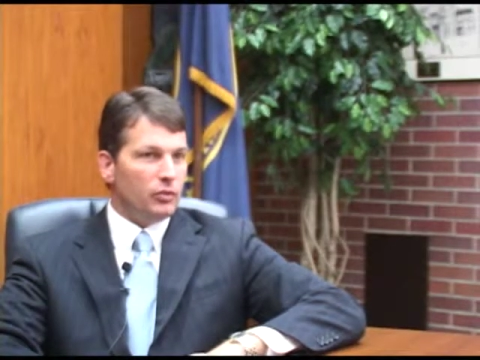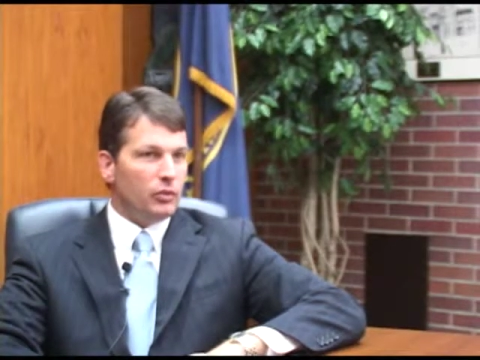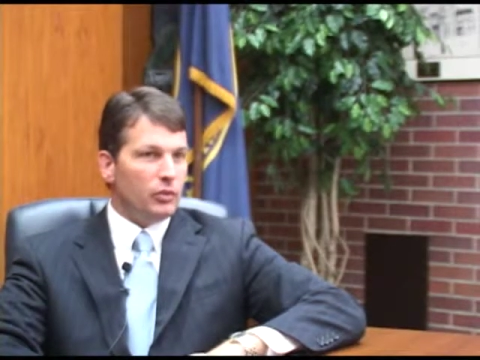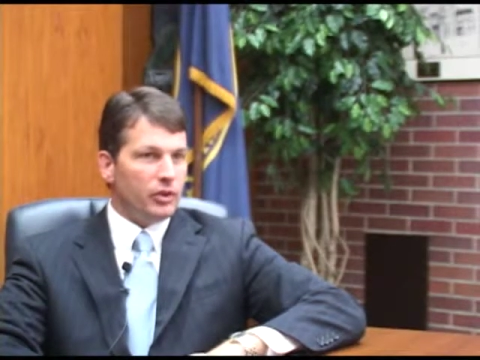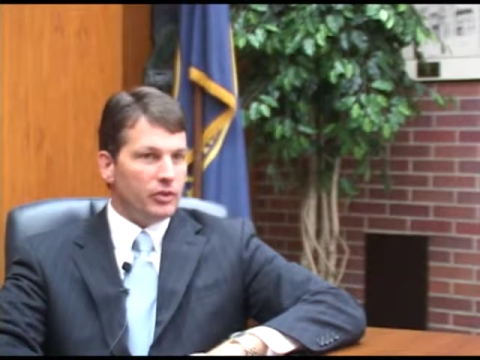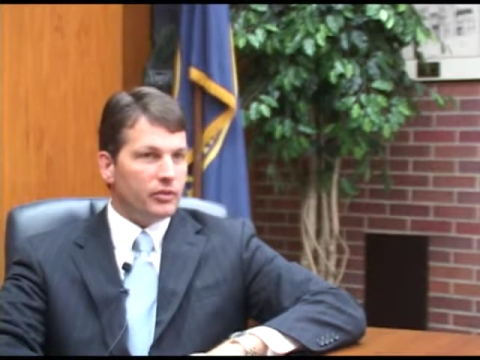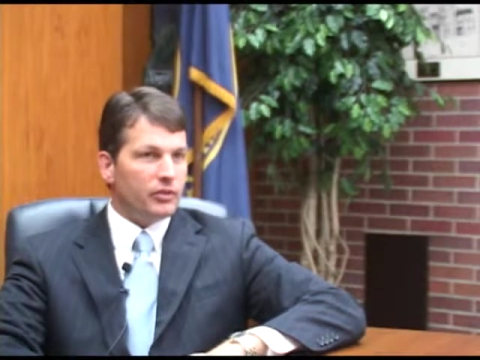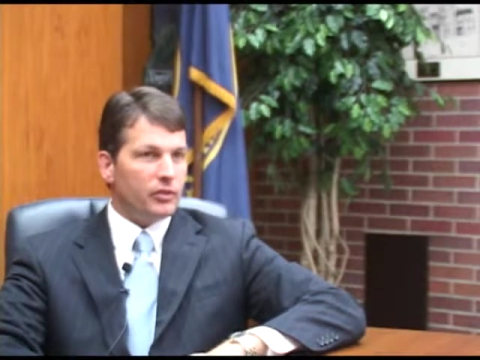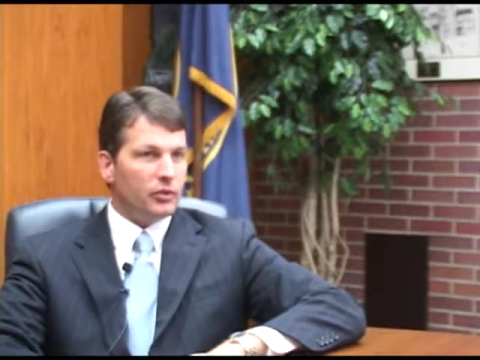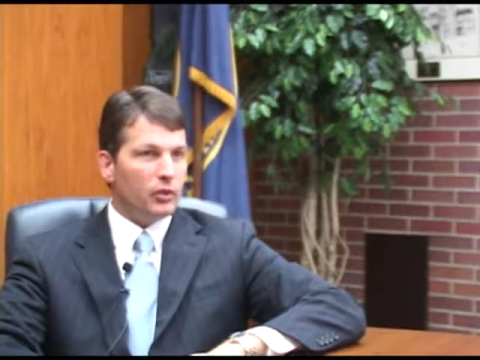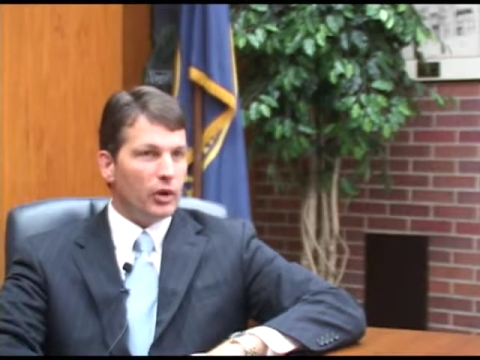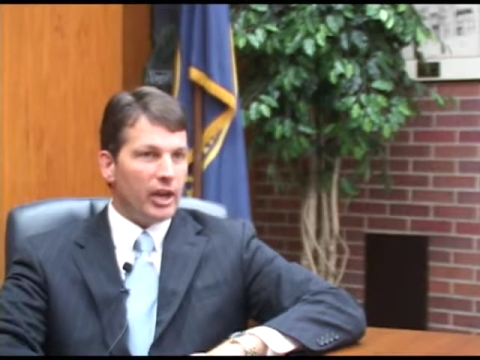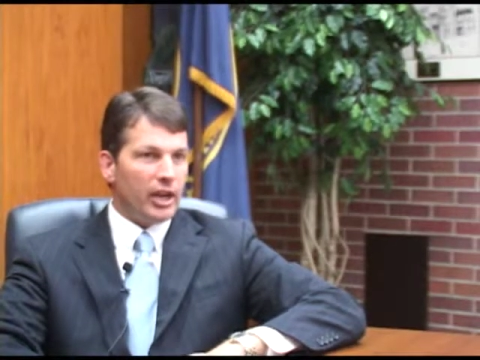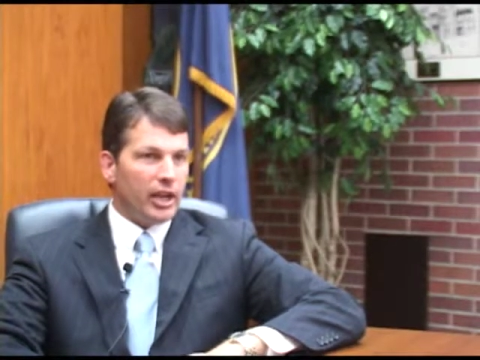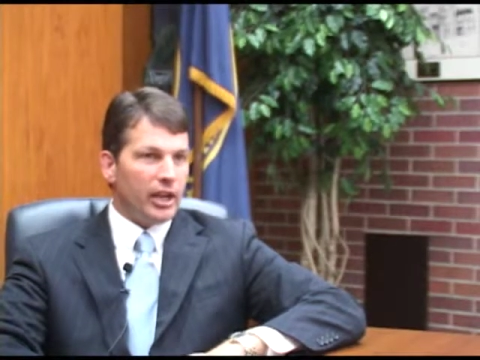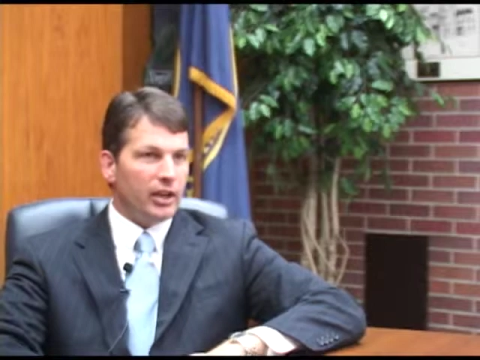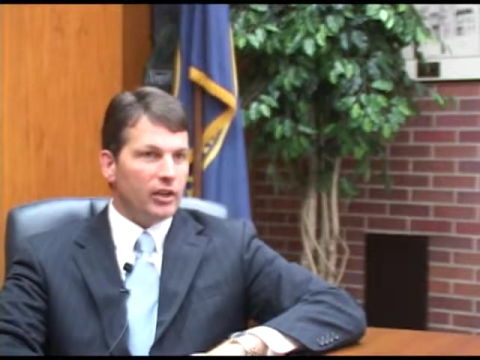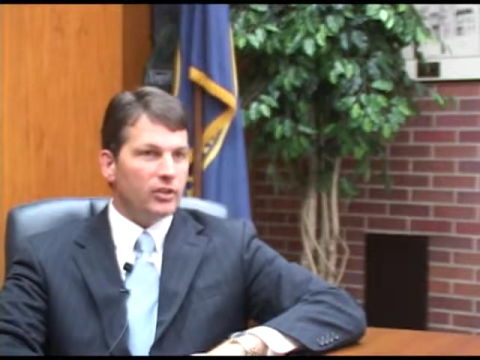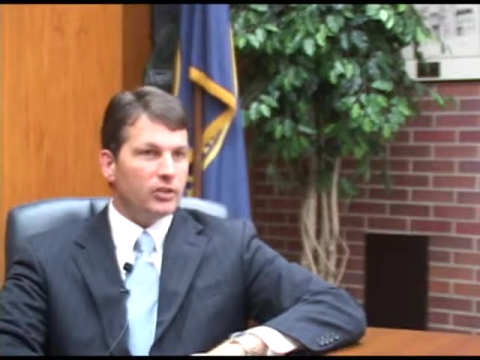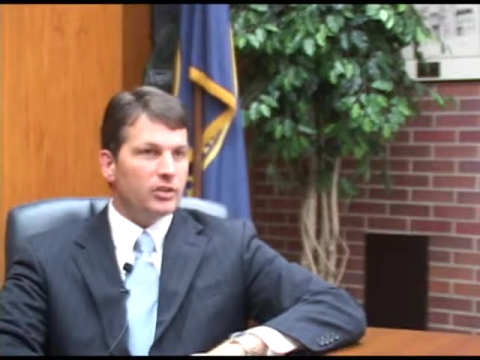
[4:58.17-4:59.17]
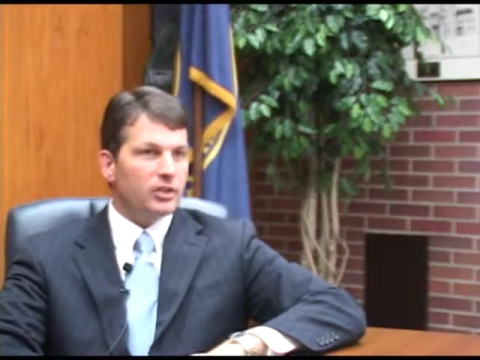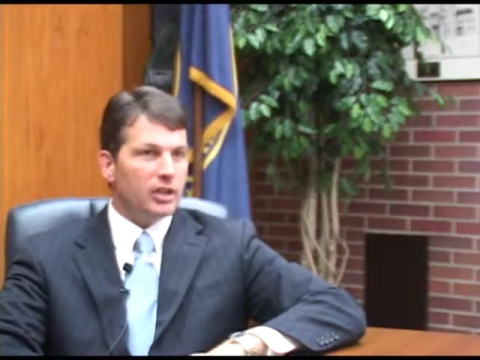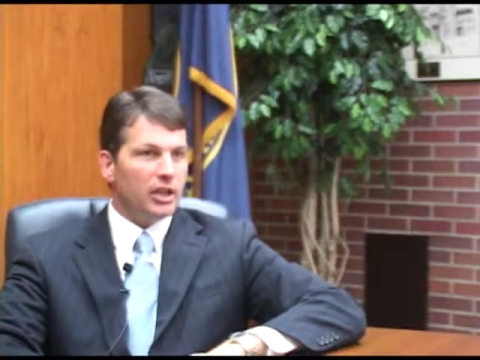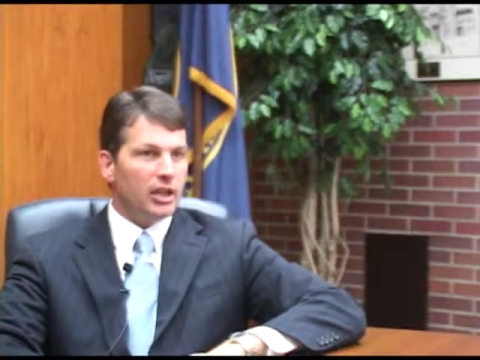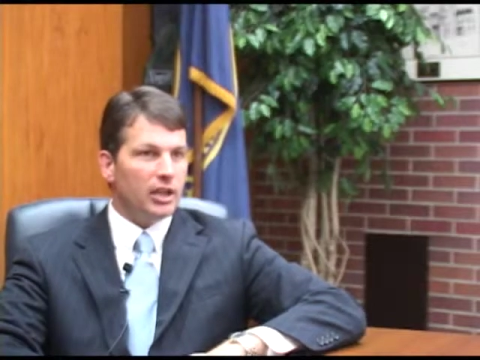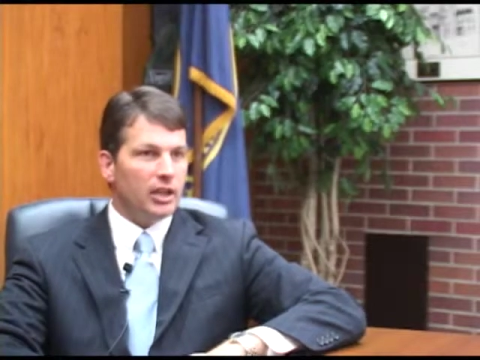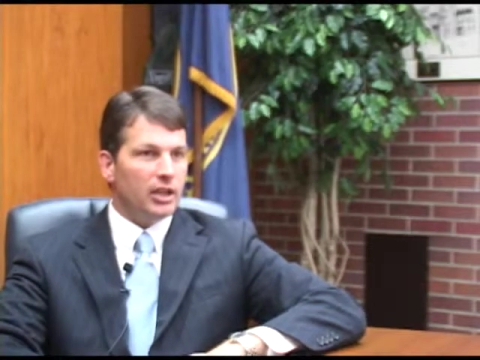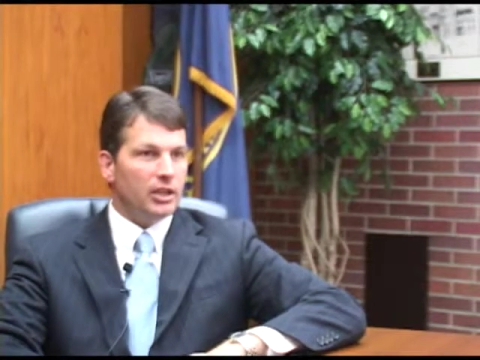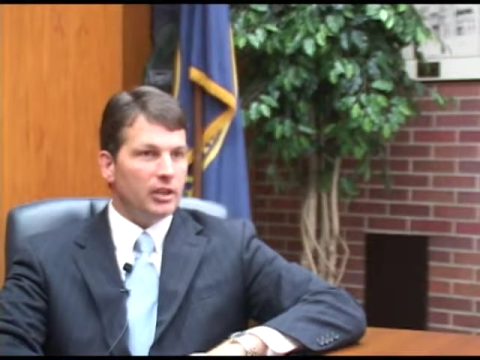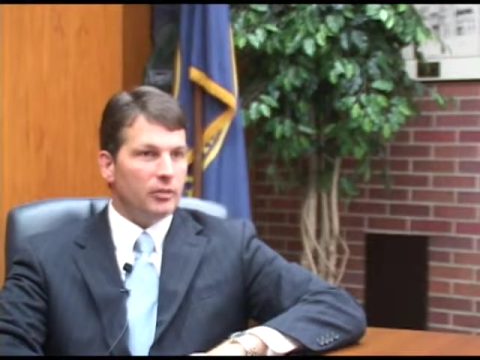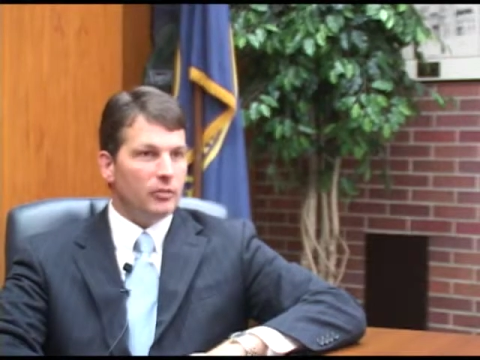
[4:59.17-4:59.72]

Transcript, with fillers: with Greyhound uh,